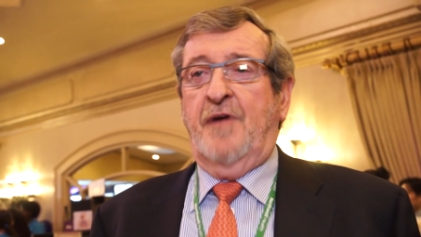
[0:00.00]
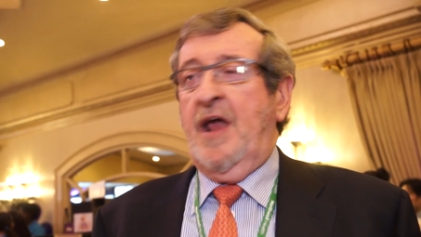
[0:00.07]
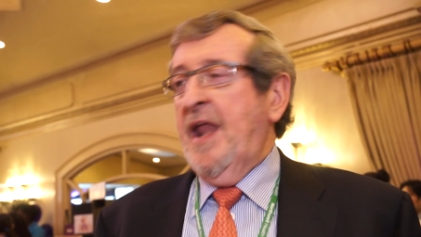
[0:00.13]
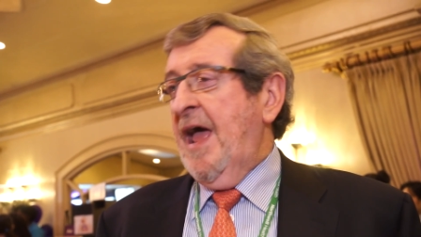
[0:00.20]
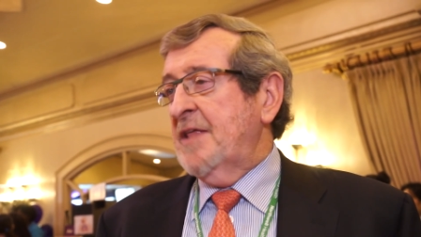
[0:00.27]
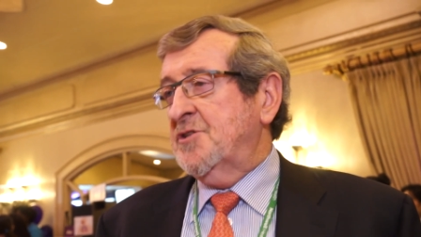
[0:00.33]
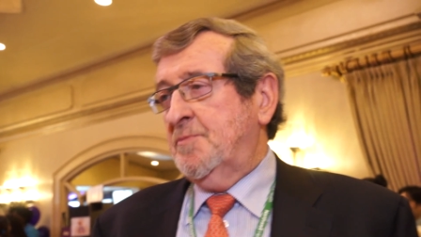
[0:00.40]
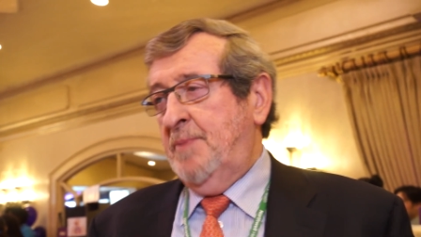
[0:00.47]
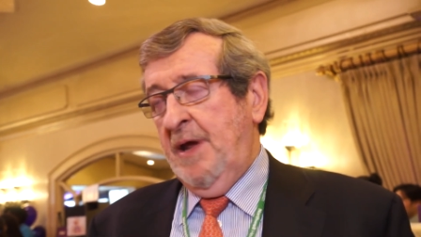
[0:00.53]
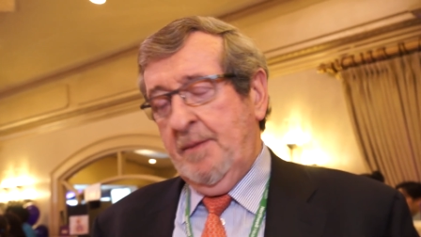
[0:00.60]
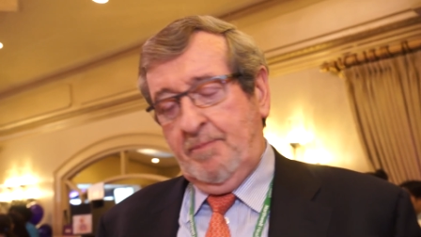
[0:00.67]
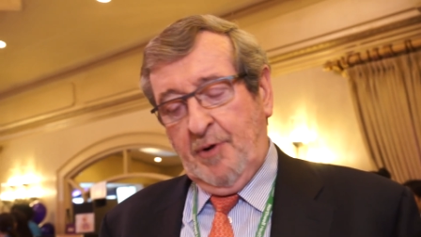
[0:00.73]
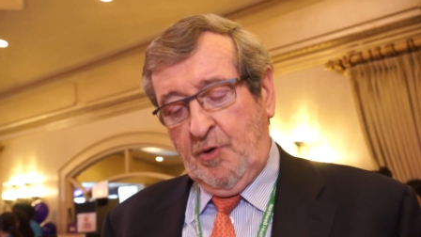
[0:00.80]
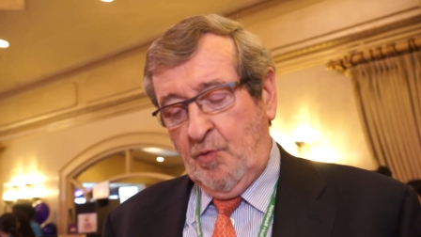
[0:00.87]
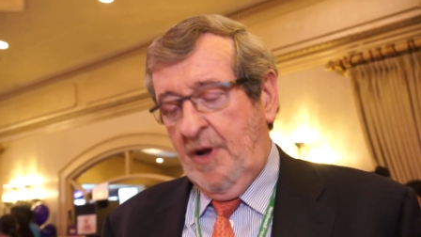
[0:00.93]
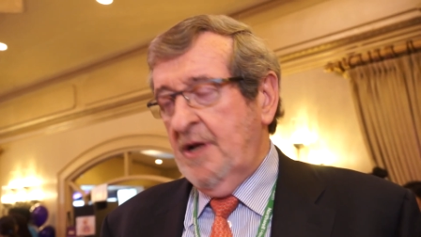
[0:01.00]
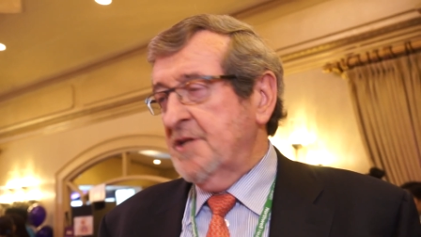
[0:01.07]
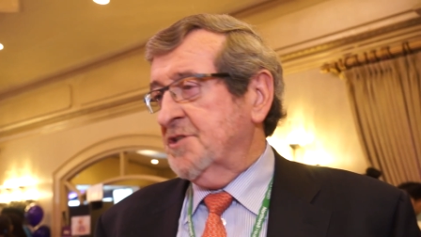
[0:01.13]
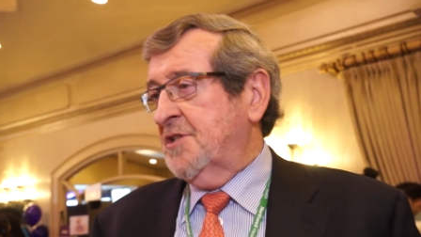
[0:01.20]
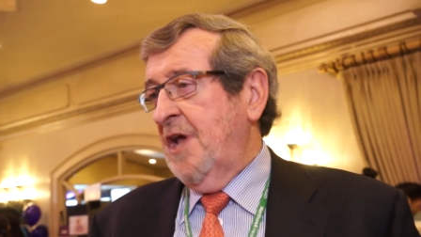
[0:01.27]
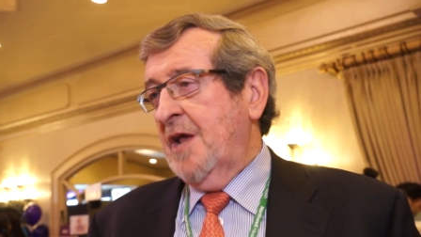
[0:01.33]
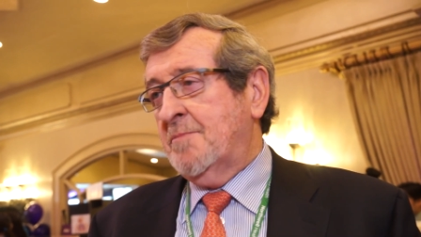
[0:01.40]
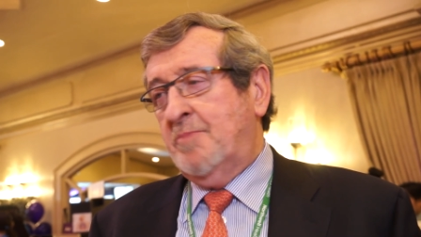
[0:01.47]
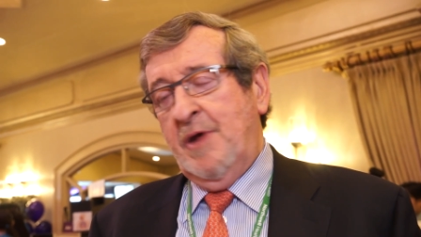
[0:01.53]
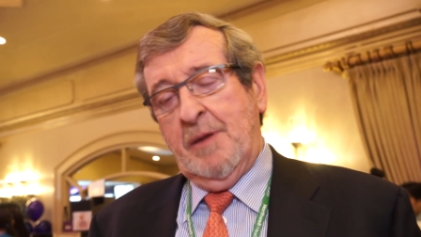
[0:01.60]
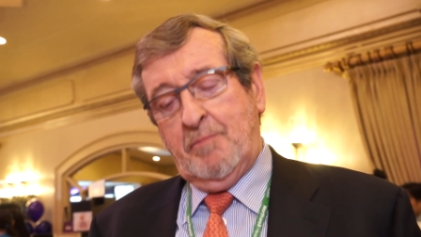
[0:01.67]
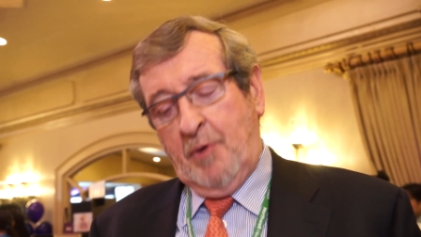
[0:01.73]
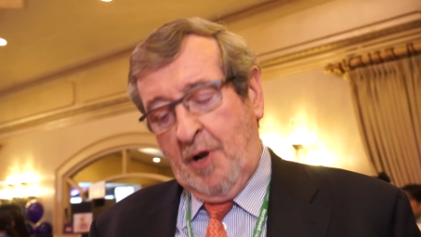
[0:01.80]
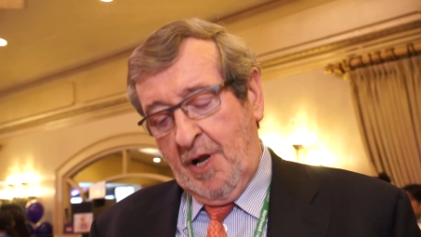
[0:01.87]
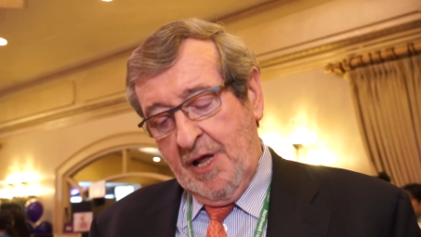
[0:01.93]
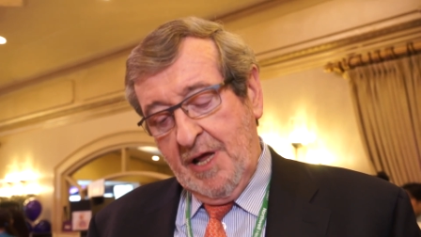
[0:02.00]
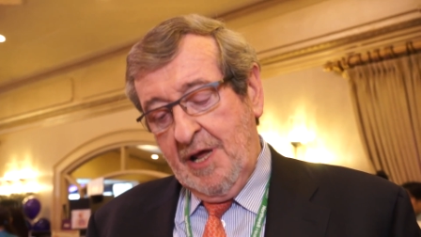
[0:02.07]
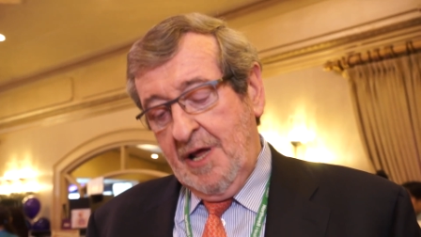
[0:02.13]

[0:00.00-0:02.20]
finance people, real estate people,